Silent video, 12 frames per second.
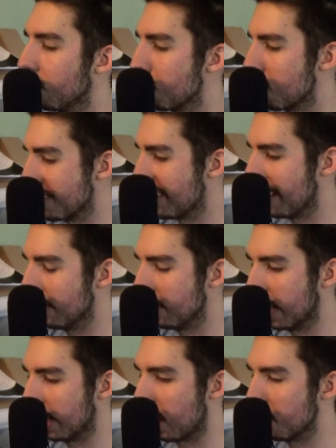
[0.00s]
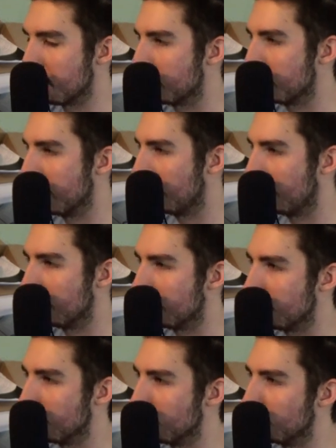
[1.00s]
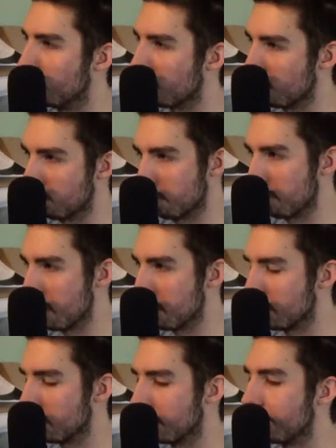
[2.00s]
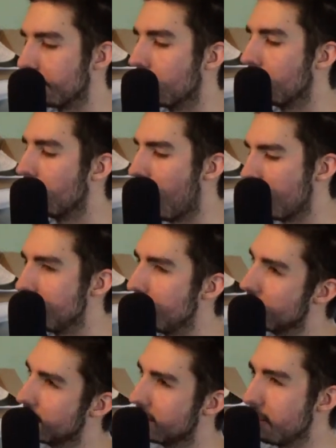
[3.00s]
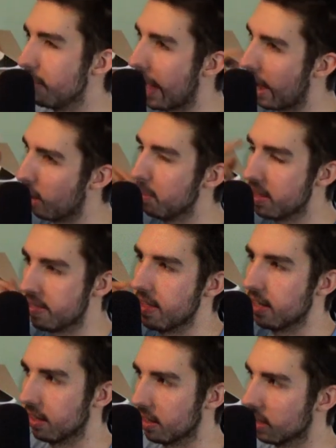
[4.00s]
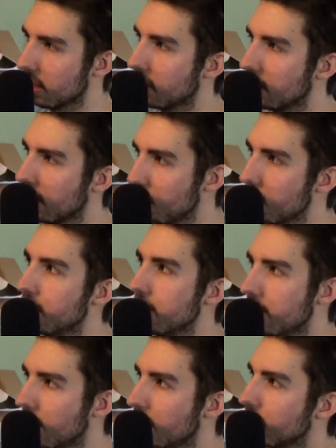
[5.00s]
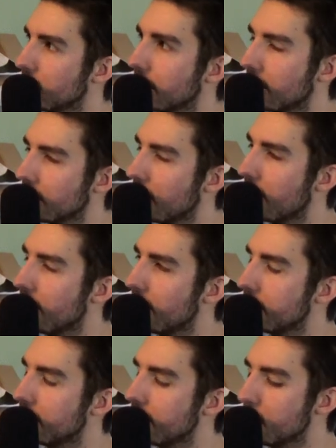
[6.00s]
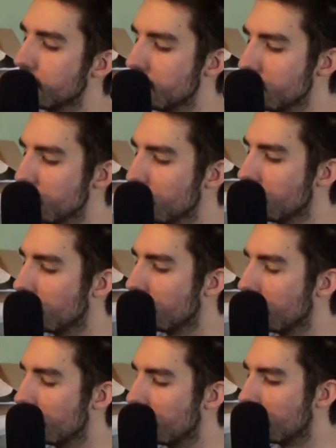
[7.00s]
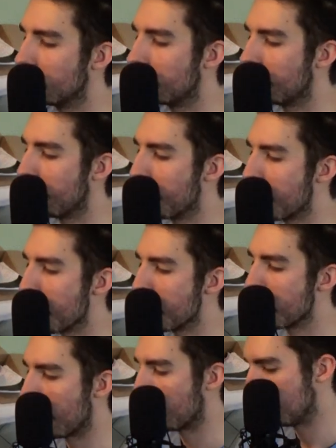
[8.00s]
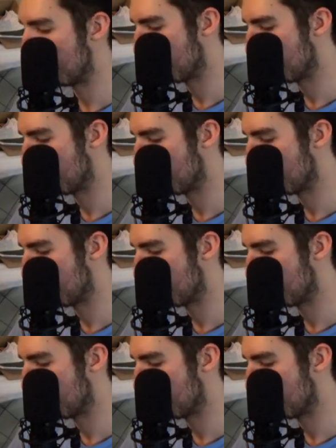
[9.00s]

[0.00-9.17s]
pretend like I'm explaining it to a group of people. And it does seem to help me think. It really does. Like it seems to help me